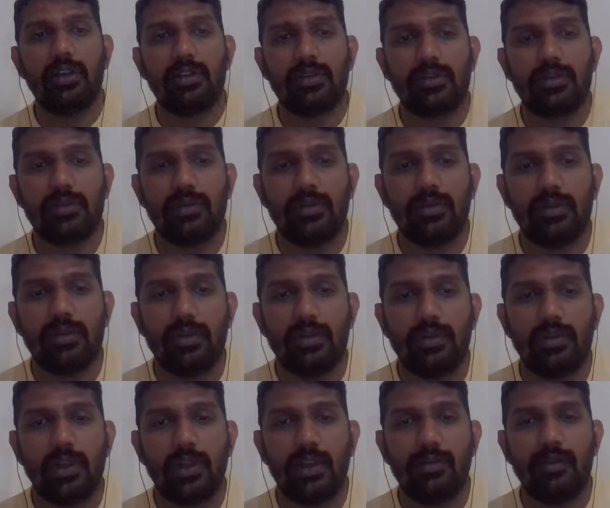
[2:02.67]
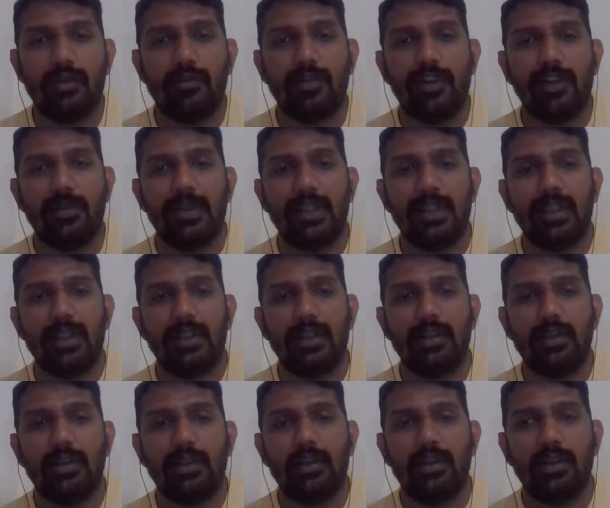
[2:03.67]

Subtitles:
So today we will be